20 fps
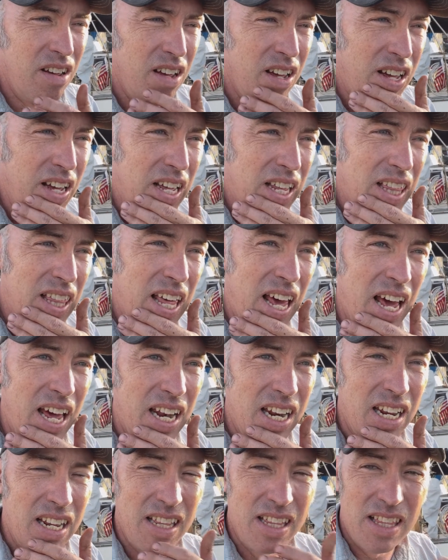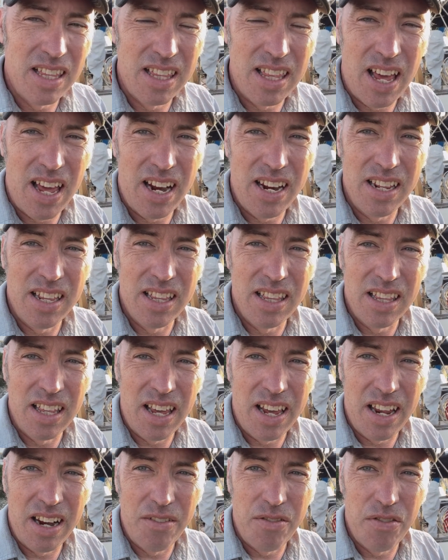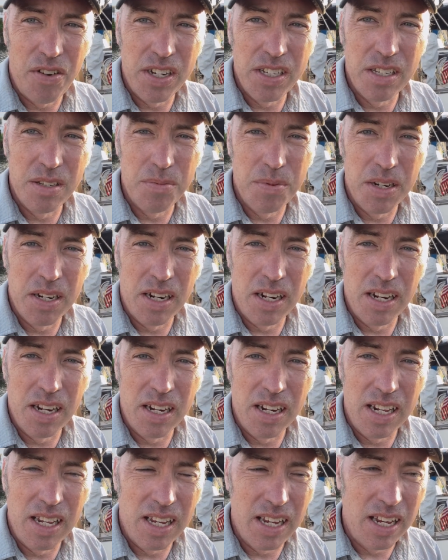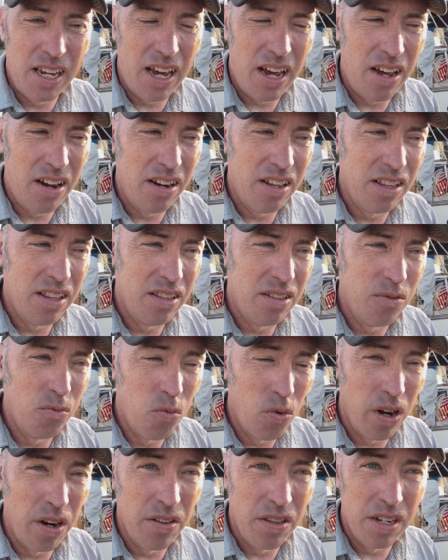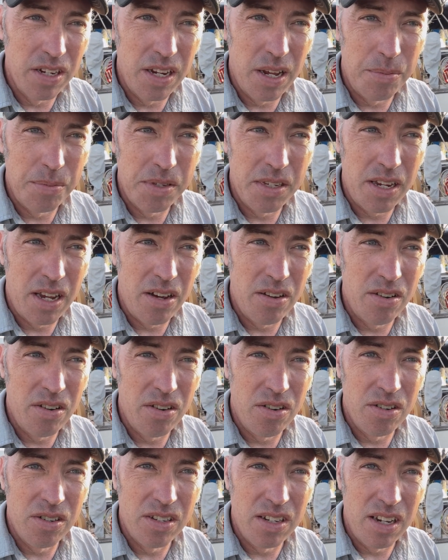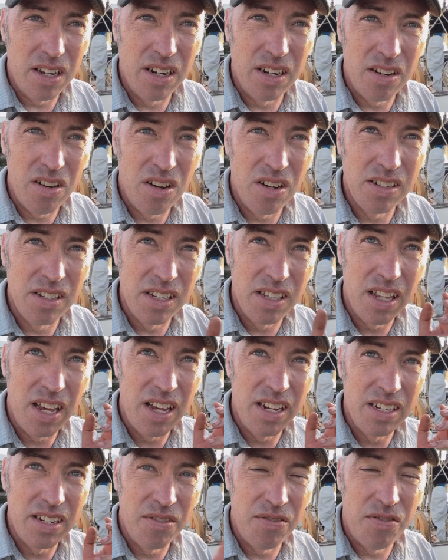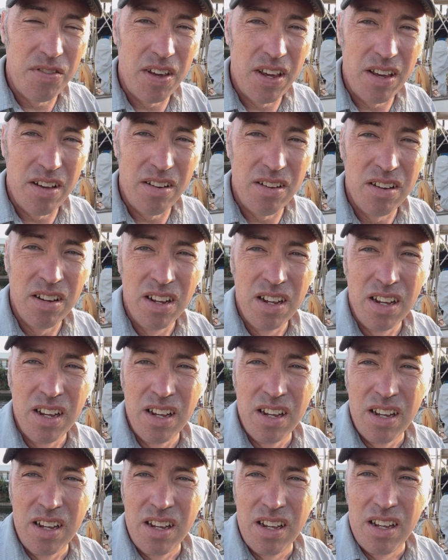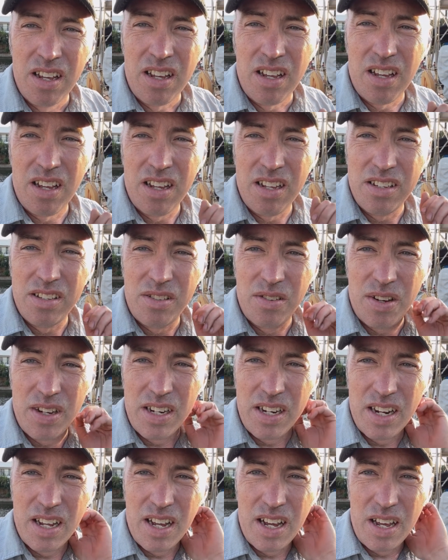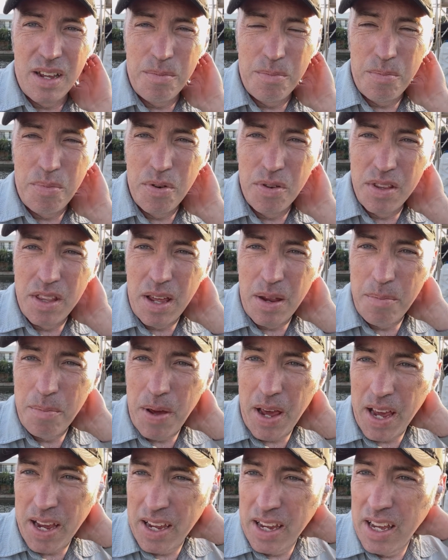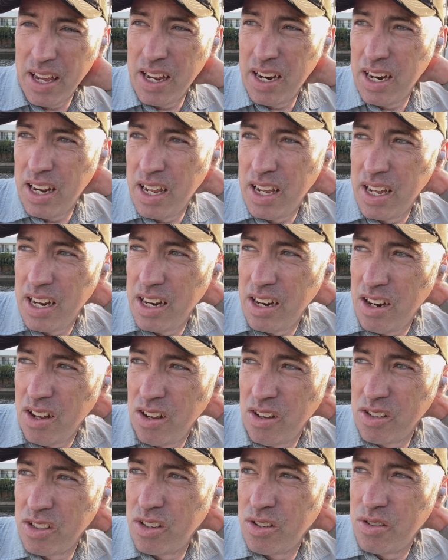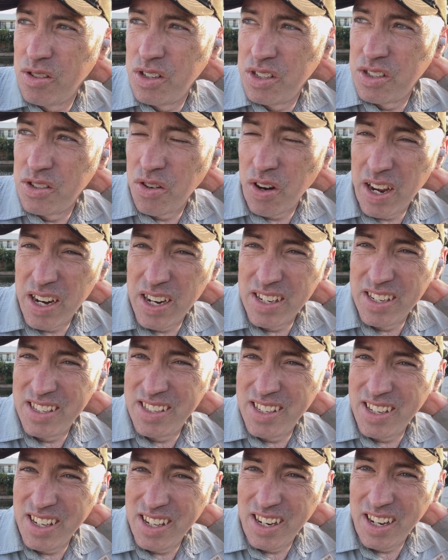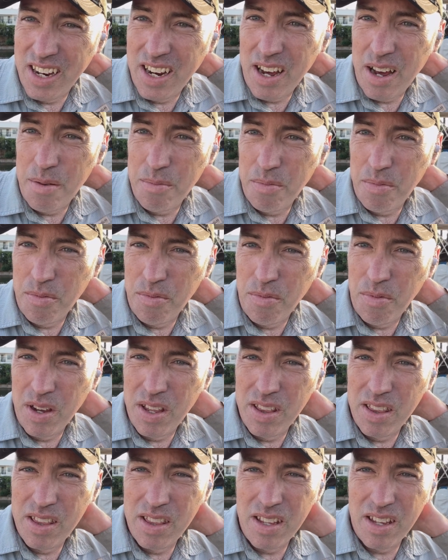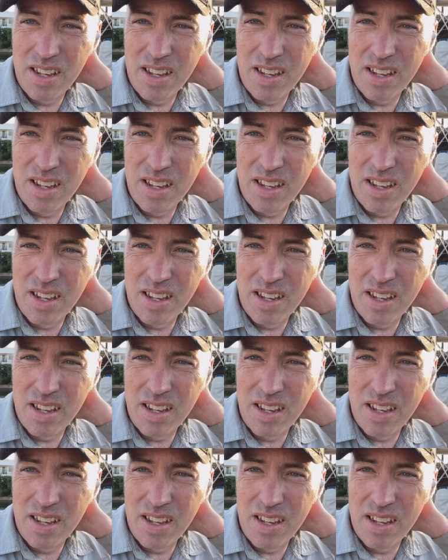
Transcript: that the antifreeze has been leaking out of one of the depth sounders and causing that to fail. So I put that back in, and also just tried to seal it up with